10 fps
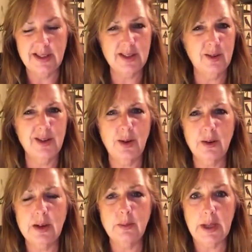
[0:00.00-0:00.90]
So the
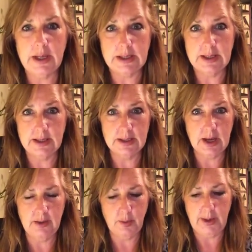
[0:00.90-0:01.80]
whole compliance thing is
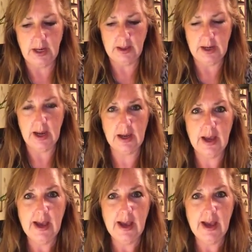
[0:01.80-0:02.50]
kind of a pain in the neck,